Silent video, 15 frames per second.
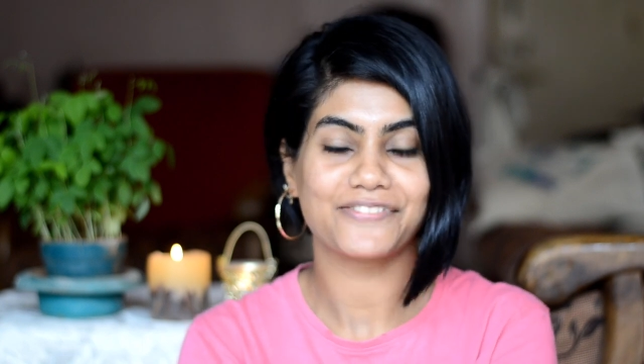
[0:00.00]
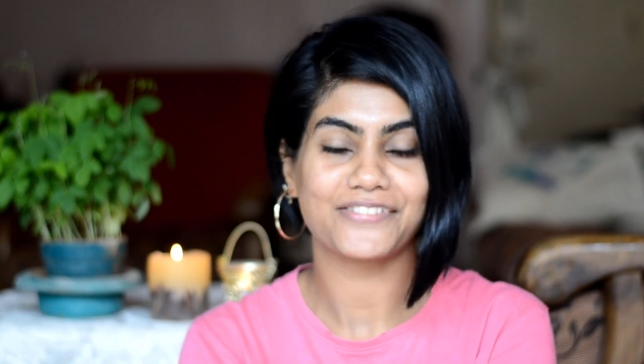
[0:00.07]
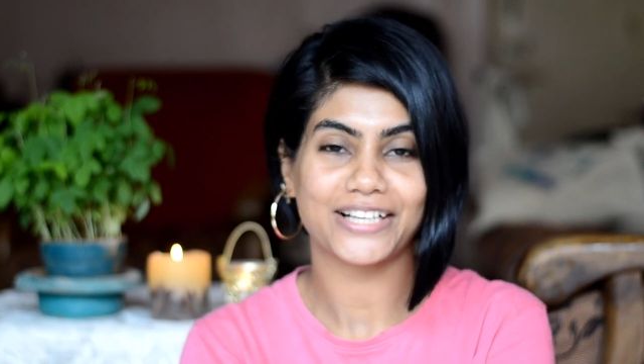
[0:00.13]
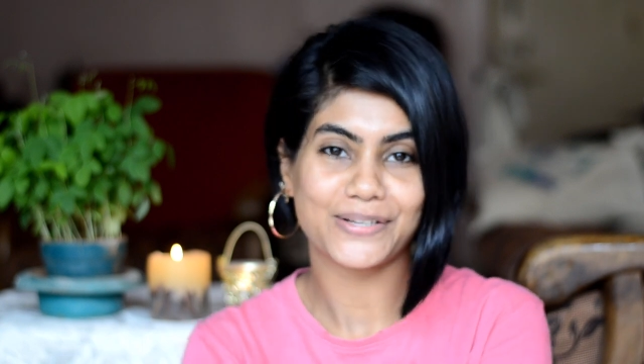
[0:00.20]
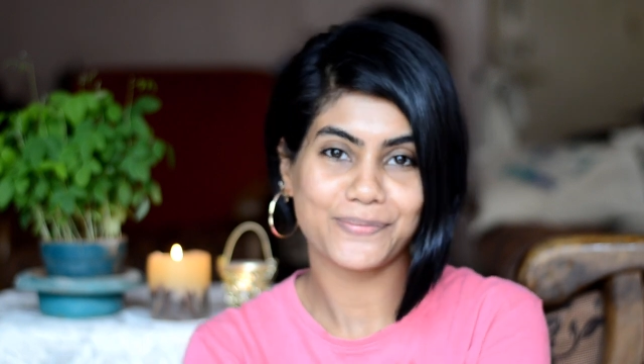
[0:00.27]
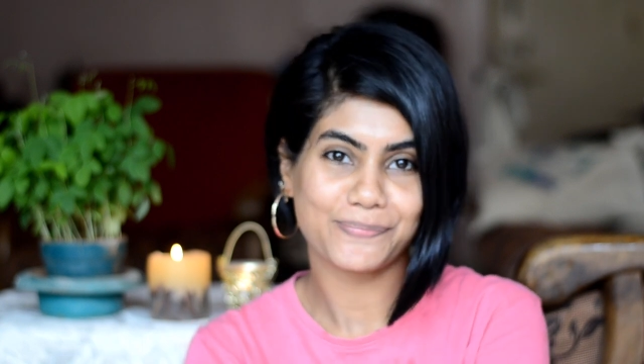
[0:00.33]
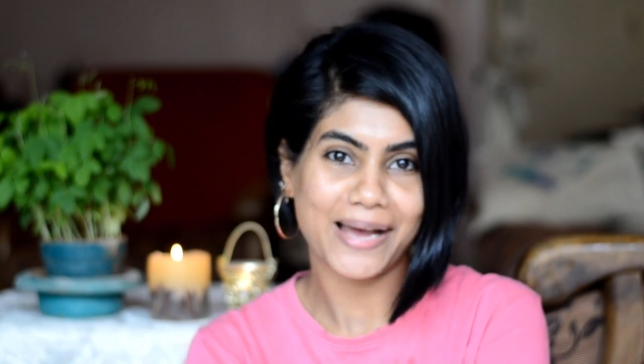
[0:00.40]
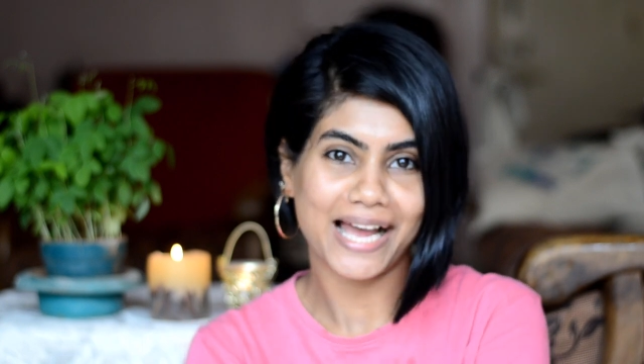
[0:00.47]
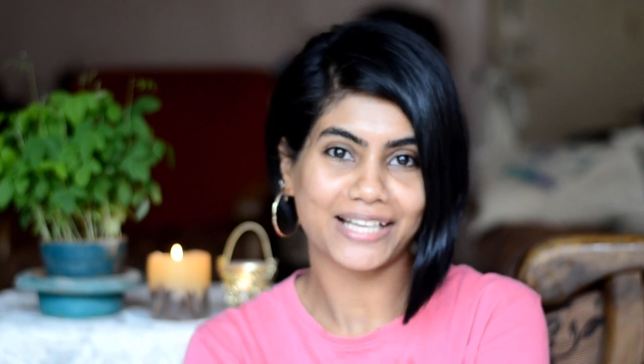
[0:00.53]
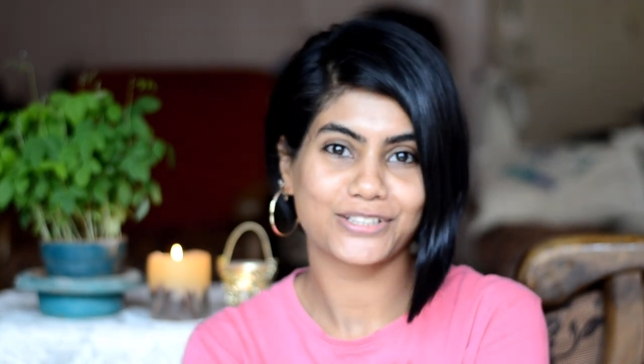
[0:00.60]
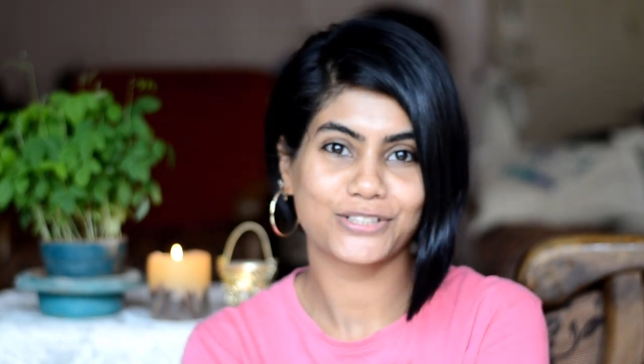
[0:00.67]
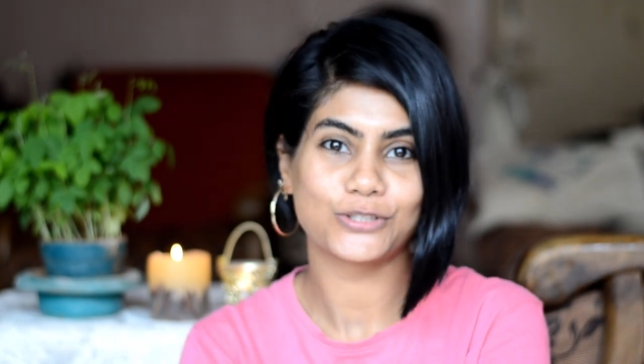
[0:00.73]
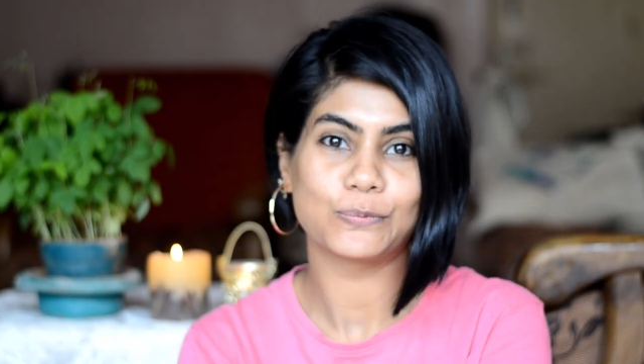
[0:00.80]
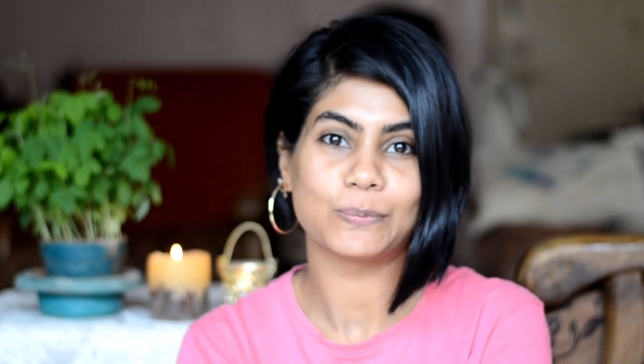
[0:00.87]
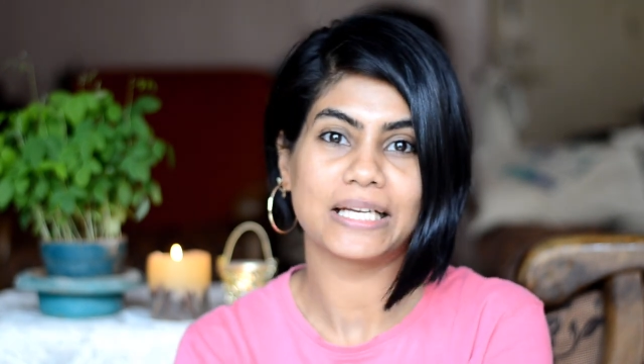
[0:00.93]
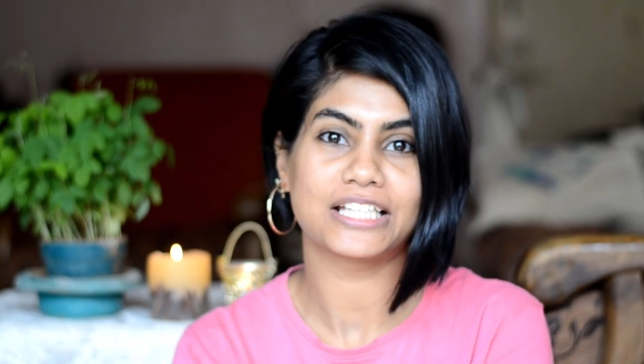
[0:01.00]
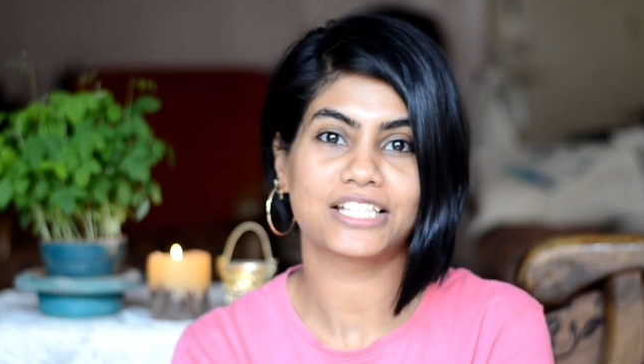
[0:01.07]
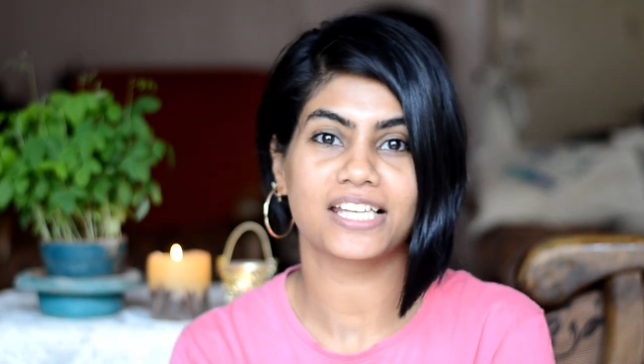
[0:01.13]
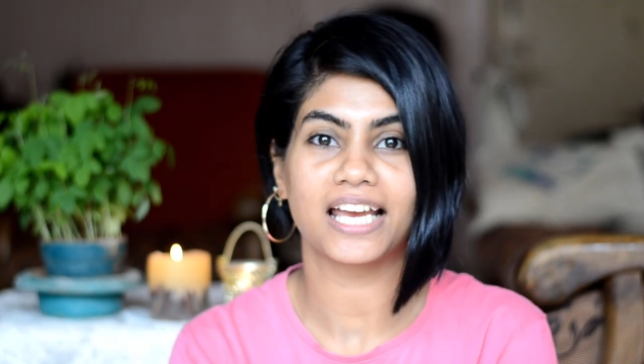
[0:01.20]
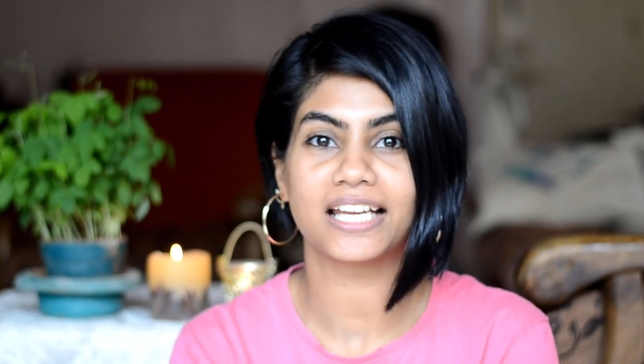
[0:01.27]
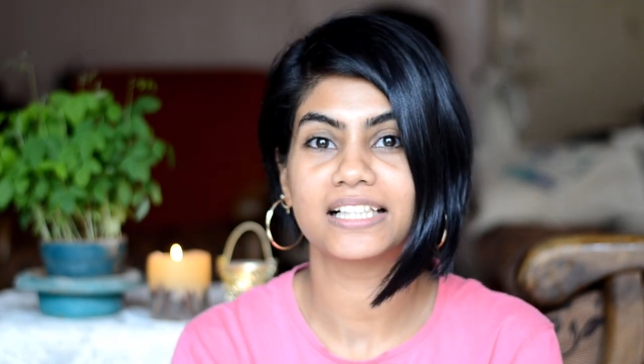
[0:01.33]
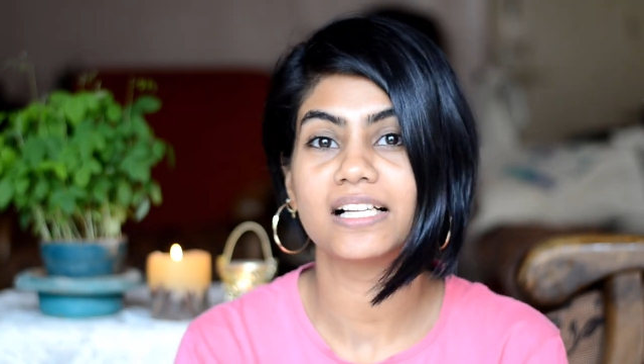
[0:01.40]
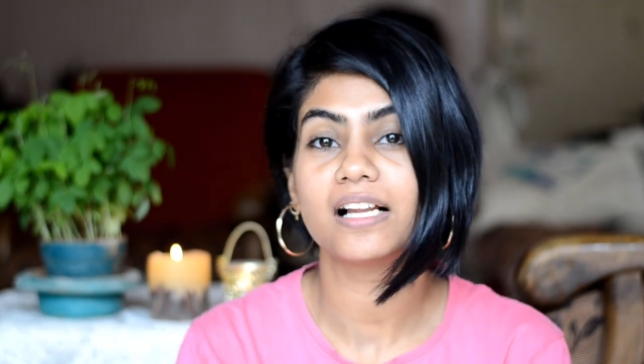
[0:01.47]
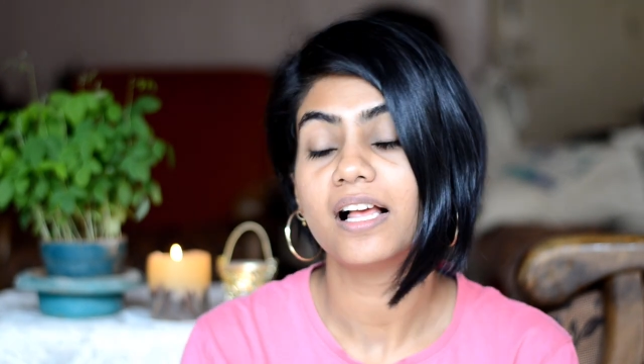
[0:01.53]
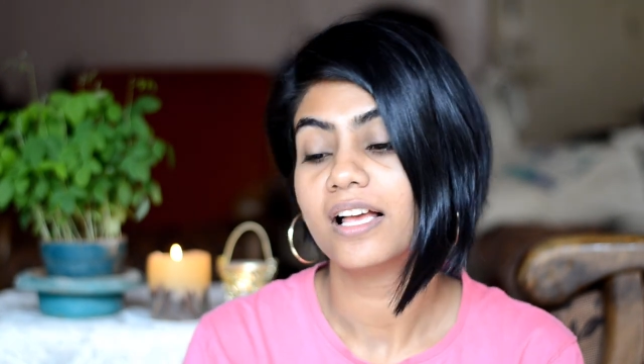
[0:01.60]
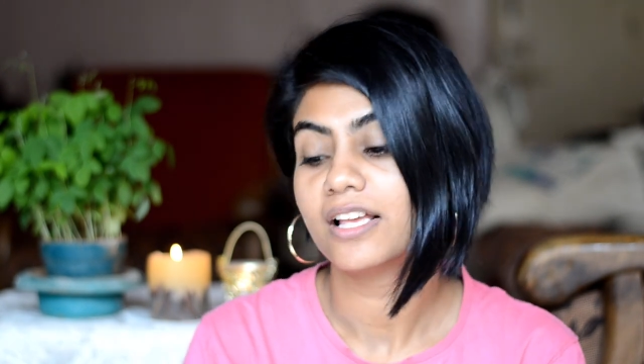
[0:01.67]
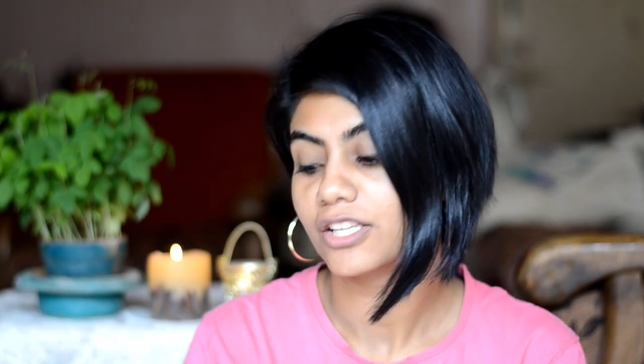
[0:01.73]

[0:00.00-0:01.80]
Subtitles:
welcome back to my channel.